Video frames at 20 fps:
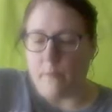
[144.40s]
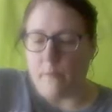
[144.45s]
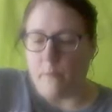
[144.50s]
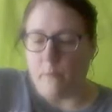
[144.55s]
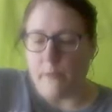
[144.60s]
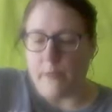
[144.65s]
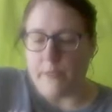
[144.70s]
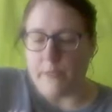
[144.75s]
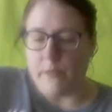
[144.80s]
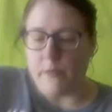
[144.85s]

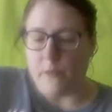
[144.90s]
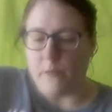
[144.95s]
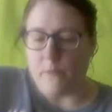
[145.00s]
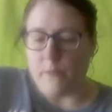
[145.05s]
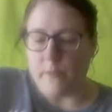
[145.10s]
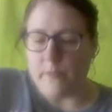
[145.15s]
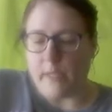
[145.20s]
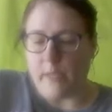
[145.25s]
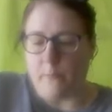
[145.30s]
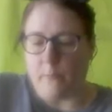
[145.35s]

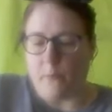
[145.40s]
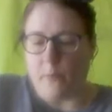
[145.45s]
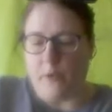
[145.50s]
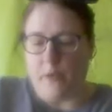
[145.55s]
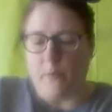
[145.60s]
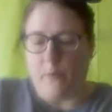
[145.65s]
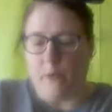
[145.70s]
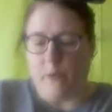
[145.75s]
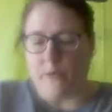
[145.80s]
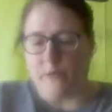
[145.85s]
windows and where
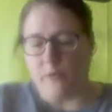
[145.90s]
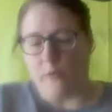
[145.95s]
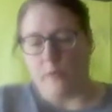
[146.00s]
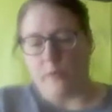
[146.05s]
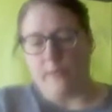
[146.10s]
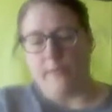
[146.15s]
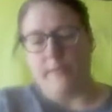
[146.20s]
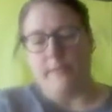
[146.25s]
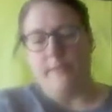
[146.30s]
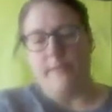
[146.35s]
you want
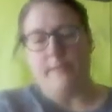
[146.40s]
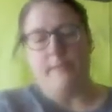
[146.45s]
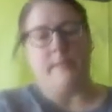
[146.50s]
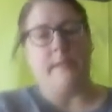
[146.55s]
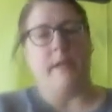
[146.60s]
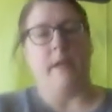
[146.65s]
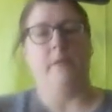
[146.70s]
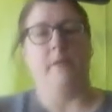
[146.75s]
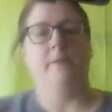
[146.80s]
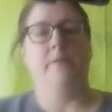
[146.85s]
doors and
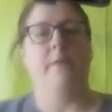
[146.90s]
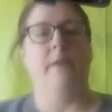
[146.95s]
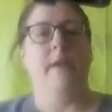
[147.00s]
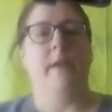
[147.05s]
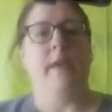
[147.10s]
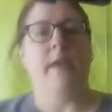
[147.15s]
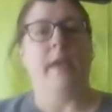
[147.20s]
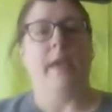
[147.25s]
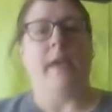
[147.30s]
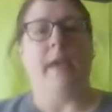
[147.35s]
stuff,
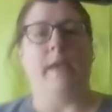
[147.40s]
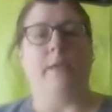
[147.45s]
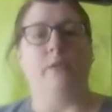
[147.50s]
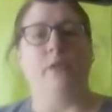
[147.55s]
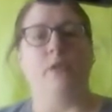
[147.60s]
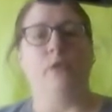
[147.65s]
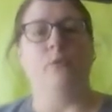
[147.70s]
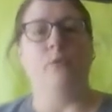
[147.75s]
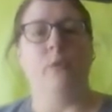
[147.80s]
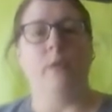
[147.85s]
and
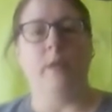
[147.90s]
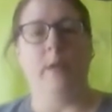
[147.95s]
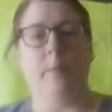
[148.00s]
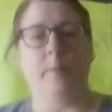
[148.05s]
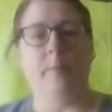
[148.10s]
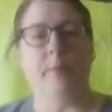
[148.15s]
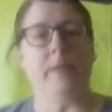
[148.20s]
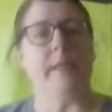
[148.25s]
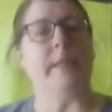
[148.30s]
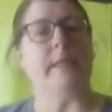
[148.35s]
you
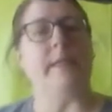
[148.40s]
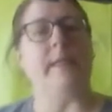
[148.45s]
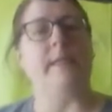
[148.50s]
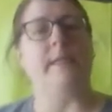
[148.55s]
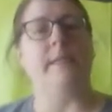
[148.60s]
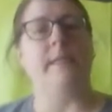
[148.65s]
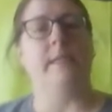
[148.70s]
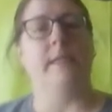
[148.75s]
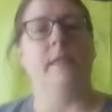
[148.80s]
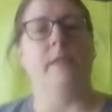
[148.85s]

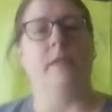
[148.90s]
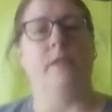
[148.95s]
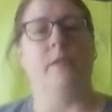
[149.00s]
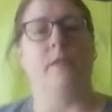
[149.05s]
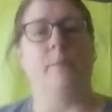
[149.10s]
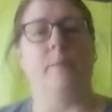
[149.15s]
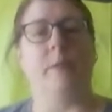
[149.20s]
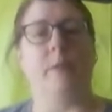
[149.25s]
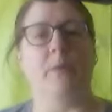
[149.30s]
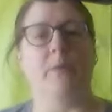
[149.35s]
complete the
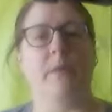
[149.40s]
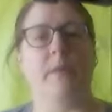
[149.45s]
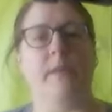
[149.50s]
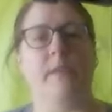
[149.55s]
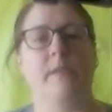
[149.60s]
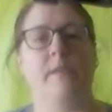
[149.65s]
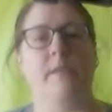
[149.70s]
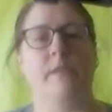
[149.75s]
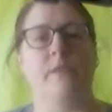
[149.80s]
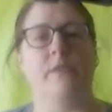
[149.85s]

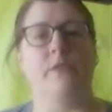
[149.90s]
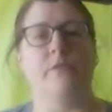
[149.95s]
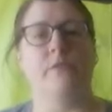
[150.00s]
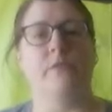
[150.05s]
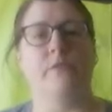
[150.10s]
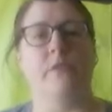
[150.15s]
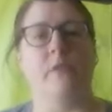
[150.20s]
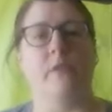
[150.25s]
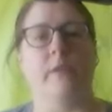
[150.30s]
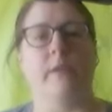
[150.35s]
buildings in your
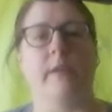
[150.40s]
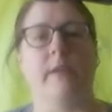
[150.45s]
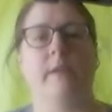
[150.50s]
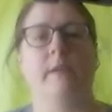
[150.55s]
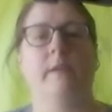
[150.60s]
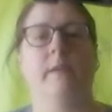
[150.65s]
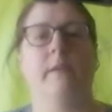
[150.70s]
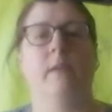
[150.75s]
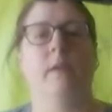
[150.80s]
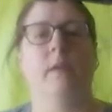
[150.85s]
drawing
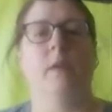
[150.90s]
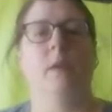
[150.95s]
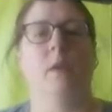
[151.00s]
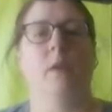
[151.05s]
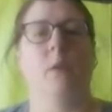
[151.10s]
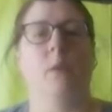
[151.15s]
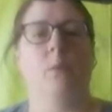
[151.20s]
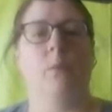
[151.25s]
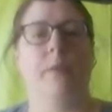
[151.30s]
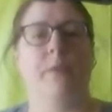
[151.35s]

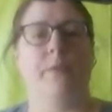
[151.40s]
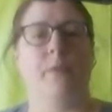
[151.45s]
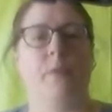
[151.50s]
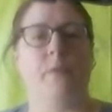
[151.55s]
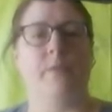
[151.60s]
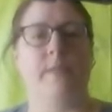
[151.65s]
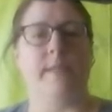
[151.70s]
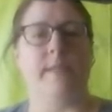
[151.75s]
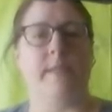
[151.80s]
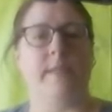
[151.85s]
with
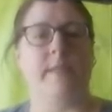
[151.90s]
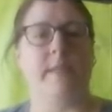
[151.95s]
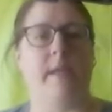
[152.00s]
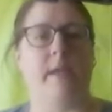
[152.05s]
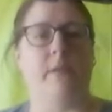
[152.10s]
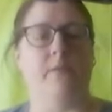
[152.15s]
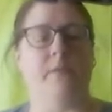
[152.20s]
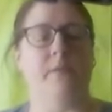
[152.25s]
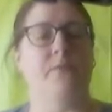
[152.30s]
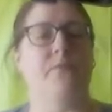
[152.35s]
those
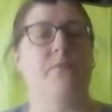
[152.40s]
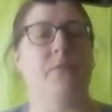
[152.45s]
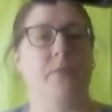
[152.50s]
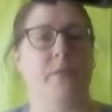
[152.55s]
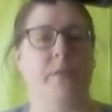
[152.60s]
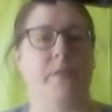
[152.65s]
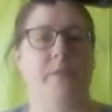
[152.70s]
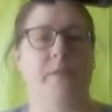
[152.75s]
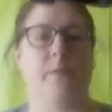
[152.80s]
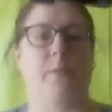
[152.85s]
details for
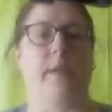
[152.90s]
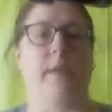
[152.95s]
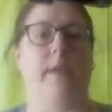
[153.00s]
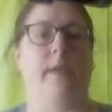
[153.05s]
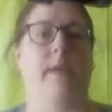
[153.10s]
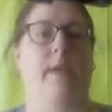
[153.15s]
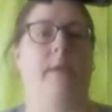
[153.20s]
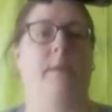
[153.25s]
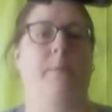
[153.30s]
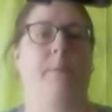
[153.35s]
this
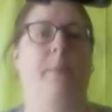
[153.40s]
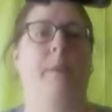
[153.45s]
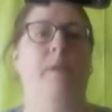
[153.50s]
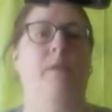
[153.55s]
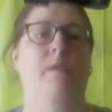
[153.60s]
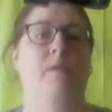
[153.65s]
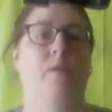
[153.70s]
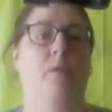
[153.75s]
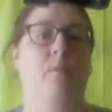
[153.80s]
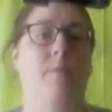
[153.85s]
week.
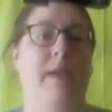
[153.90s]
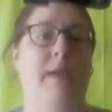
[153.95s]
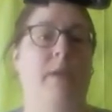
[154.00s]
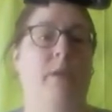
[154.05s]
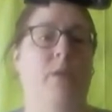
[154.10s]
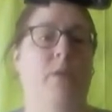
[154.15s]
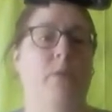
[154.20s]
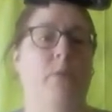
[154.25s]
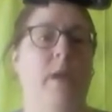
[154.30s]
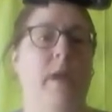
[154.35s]
So make
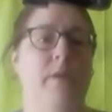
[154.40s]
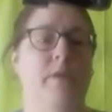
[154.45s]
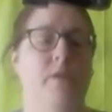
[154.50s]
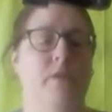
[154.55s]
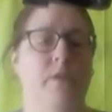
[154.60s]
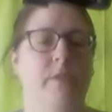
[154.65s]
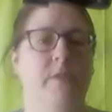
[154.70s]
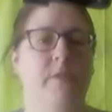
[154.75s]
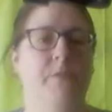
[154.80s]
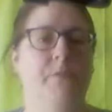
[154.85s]

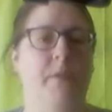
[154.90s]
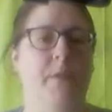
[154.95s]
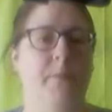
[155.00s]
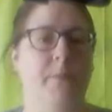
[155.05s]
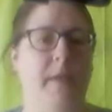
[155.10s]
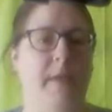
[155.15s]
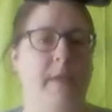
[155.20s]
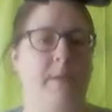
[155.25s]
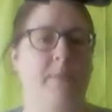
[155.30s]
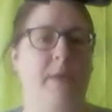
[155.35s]
corrections from
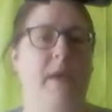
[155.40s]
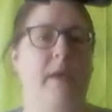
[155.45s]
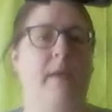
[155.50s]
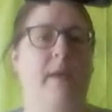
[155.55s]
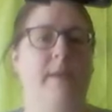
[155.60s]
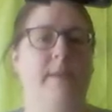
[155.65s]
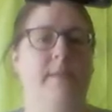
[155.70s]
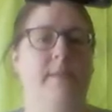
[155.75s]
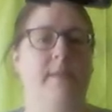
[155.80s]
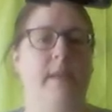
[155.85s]
the email
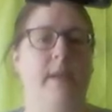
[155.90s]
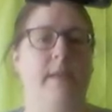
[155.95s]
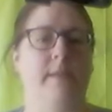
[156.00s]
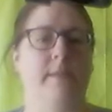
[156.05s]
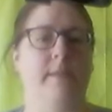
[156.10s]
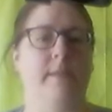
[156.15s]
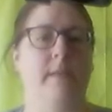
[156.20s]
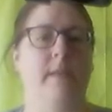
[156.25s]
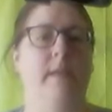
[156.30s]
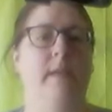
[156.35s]
I
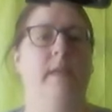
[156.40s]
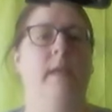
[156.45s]
sent.